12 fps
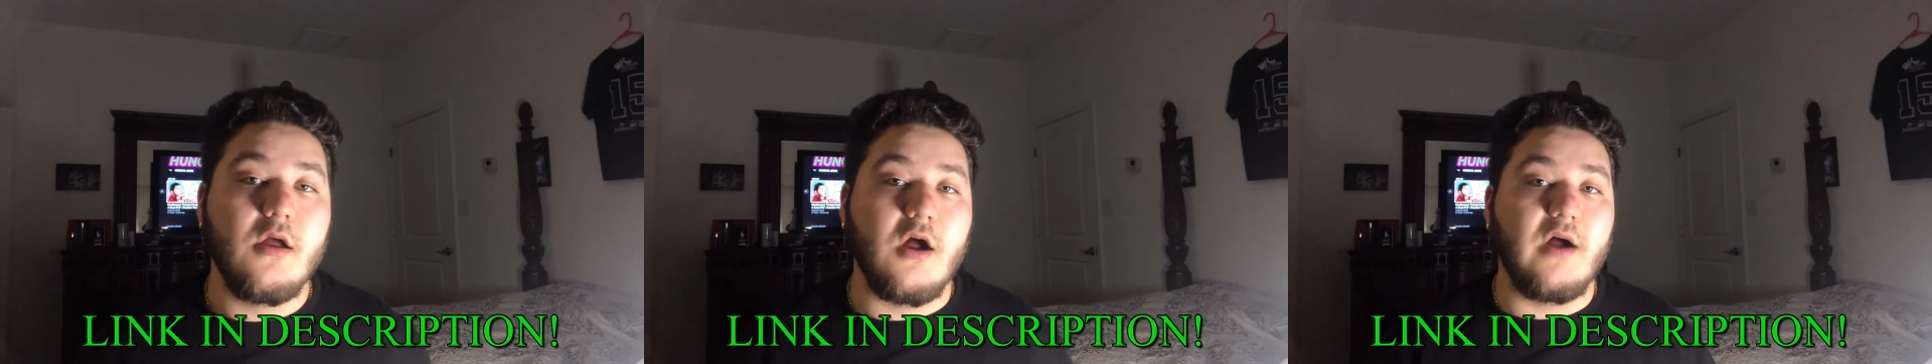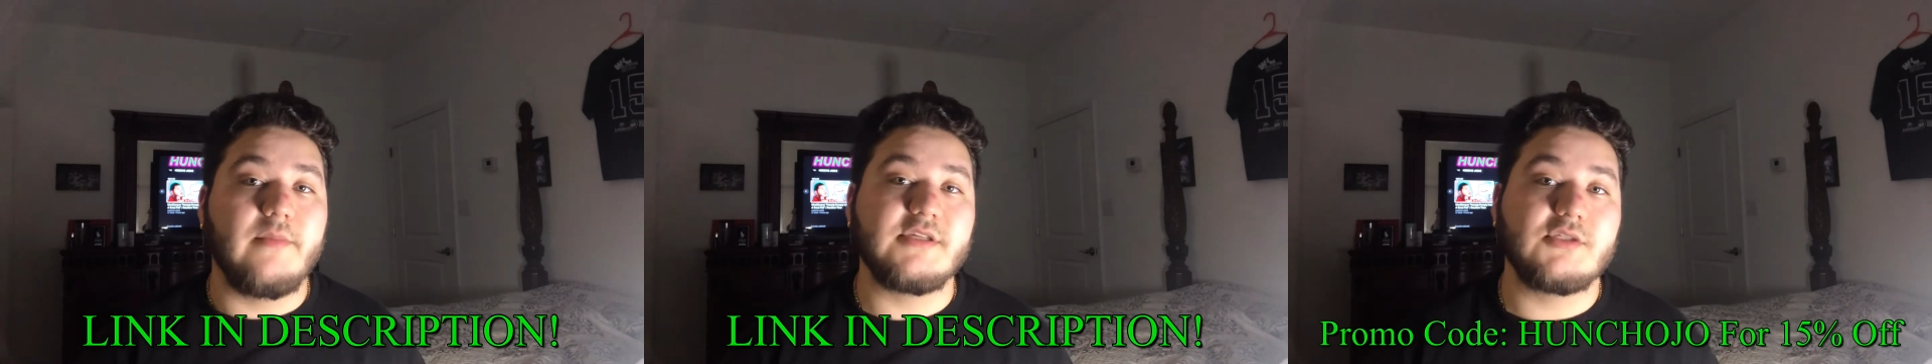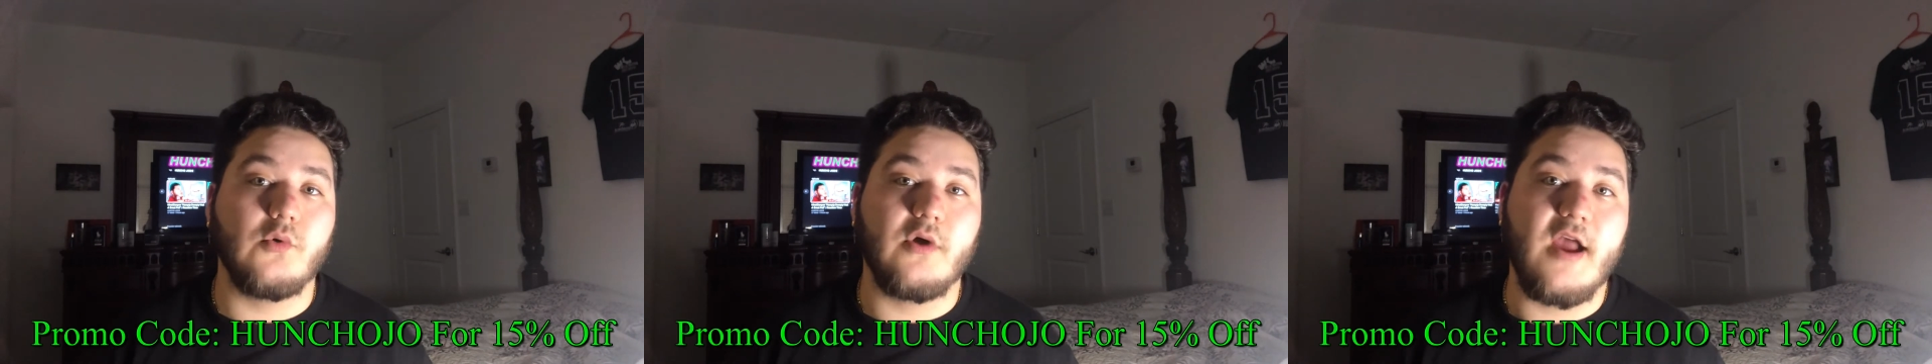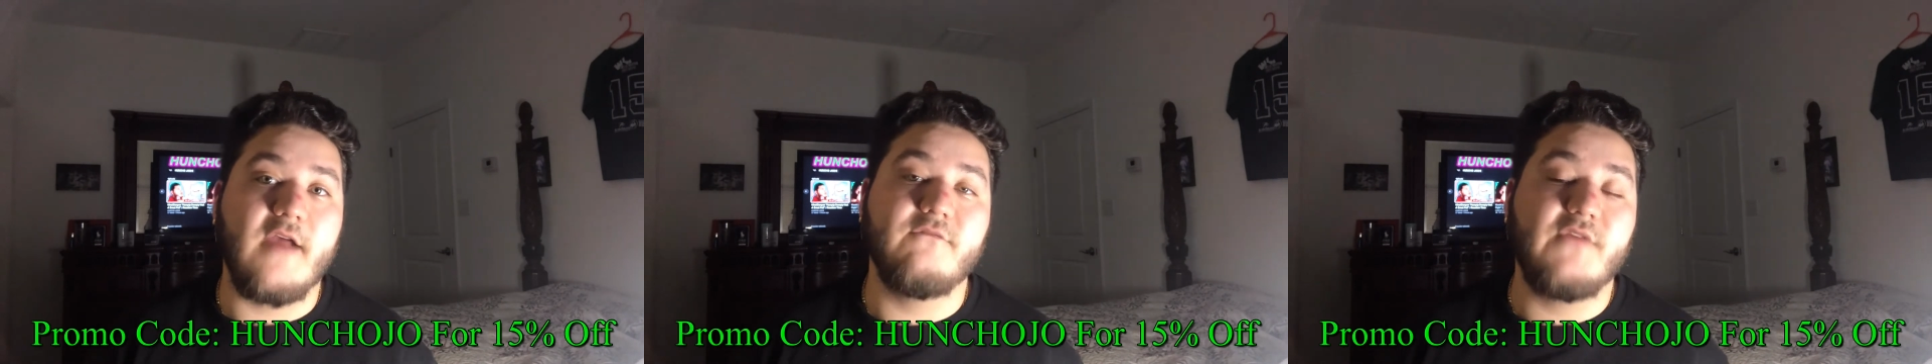On my store, I
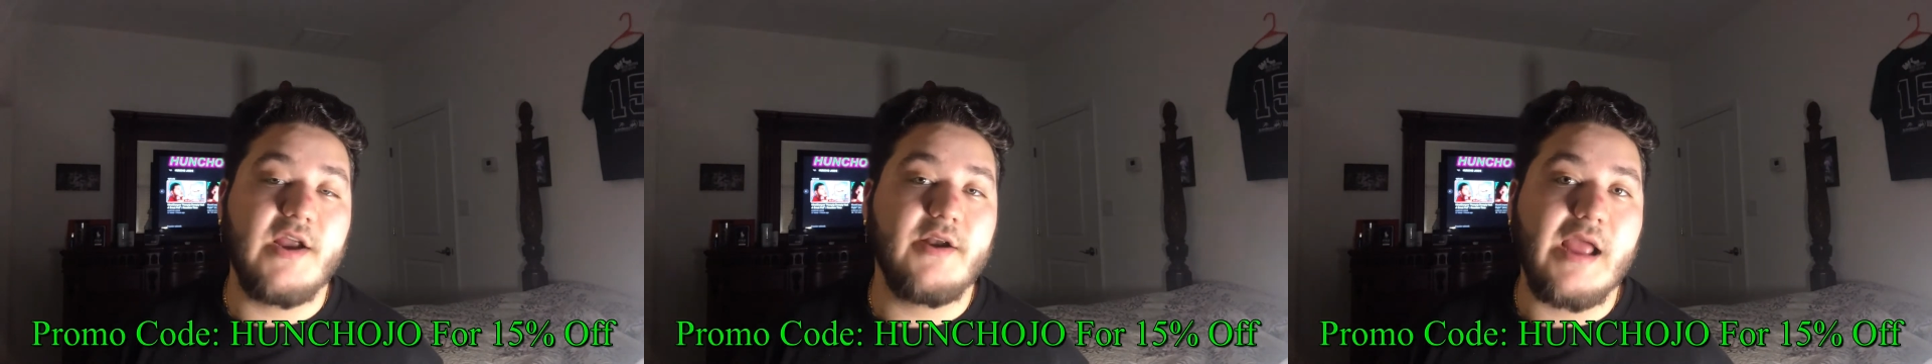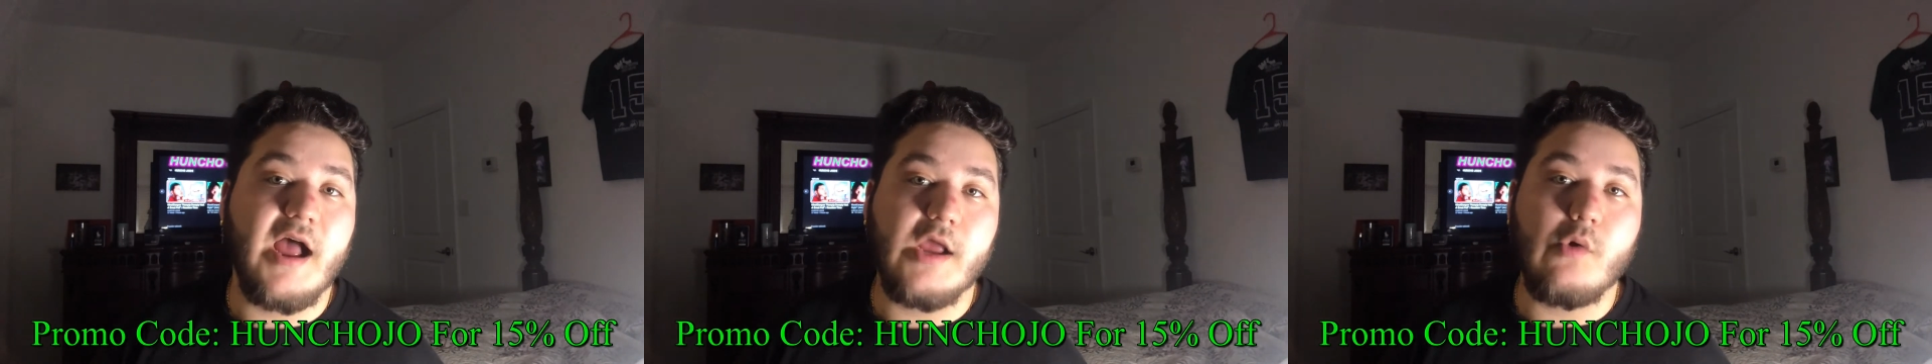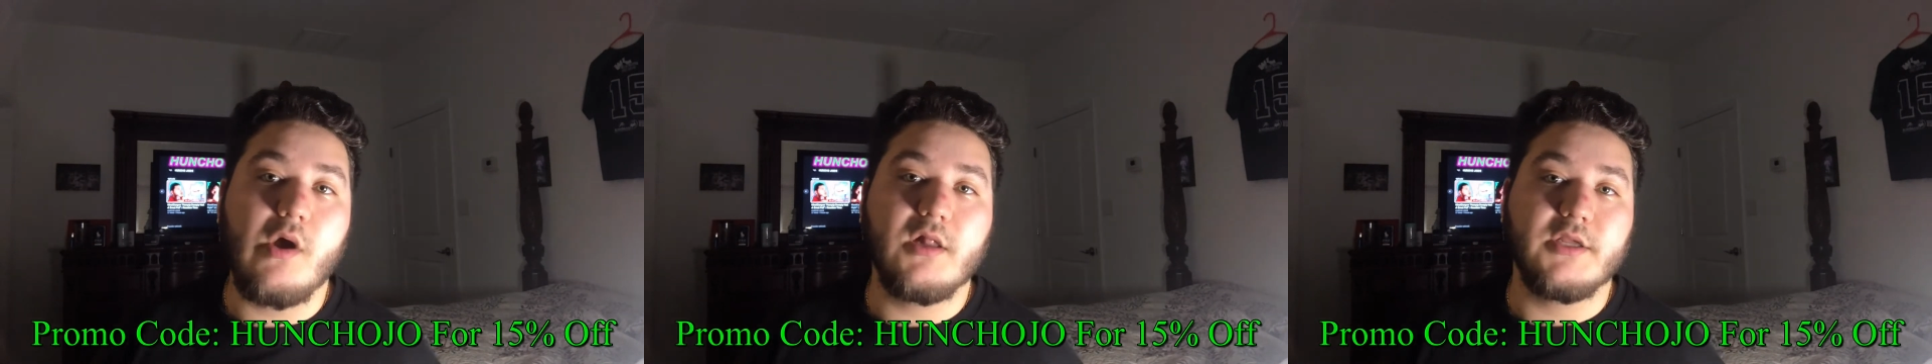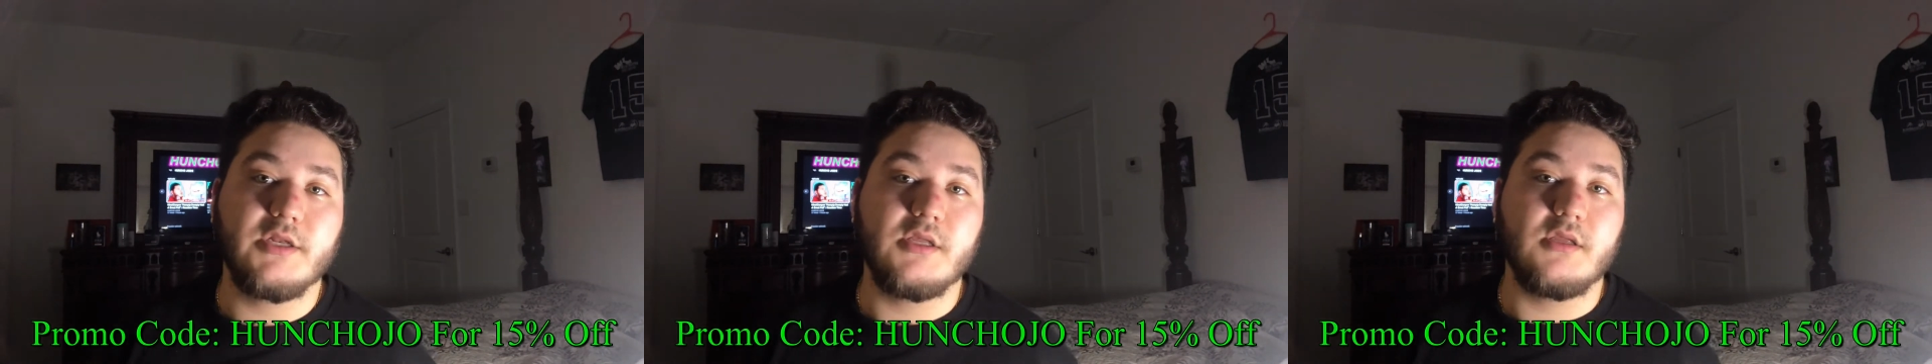have very high
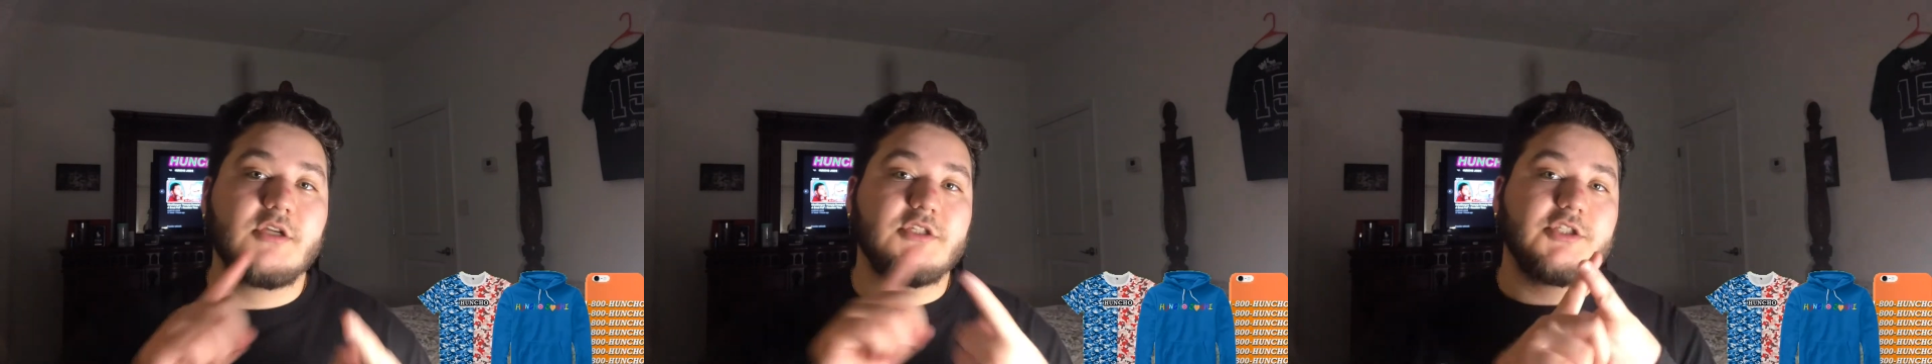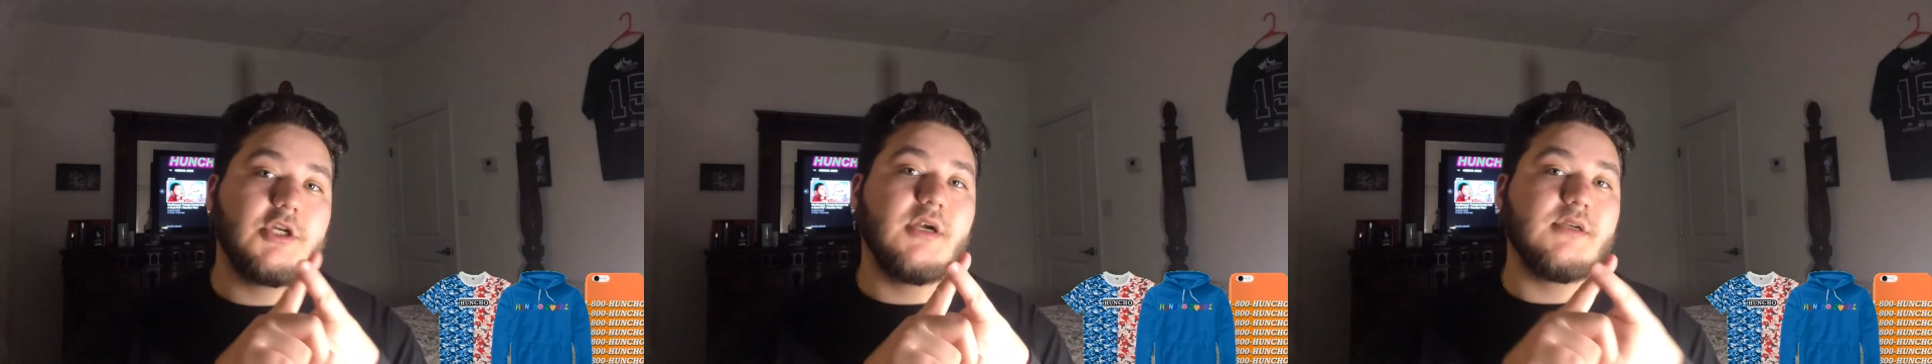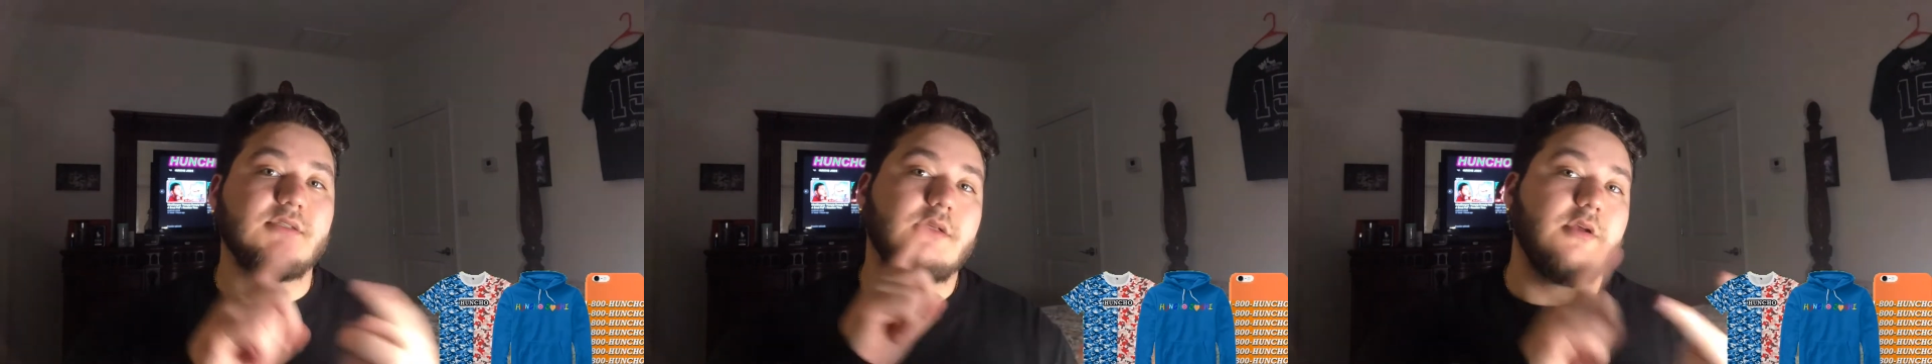quality shirts,